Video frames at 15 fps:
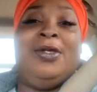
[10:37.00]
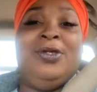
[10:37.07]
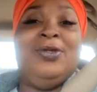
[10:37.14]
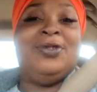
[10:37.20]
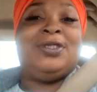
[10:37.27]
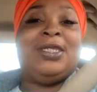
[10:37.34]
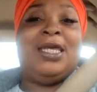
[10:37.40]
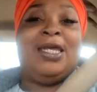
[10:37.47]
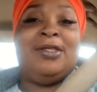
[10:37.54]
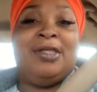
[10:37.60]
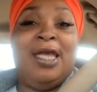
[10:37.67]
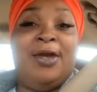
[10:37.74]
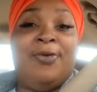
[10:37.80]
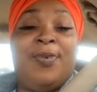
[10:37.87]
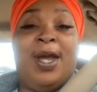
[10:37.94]
You said
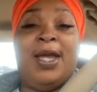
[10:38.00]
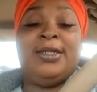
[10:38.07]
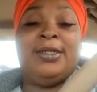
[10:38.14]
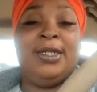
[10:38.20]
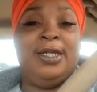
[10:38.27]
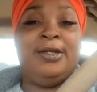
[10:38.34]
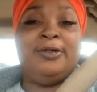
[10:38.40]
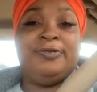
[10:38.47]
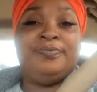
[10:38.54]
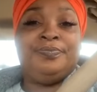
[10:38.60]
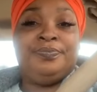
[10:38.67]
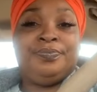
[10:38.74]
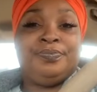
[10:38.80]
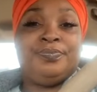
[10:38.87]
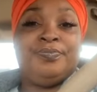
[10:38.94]
that right, Nina.
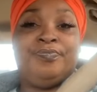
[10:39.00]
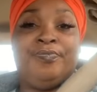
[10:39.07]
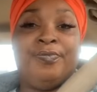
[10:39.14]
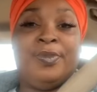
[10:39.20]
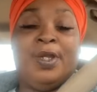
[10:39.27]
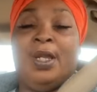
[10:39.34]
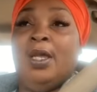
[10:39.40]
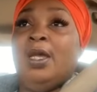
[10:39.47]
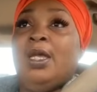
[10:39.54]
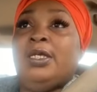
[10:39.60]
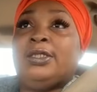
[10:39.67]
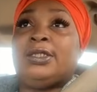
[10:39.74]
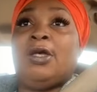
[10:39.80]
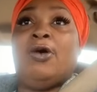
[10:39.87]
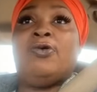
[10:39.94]

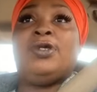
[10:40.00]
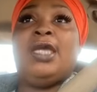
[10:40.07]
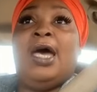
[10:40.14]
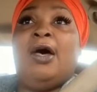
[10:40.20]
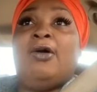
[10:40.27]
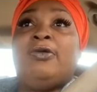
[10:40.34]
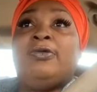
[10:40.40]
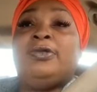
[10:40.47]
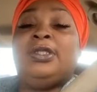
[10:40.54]
So, y'all,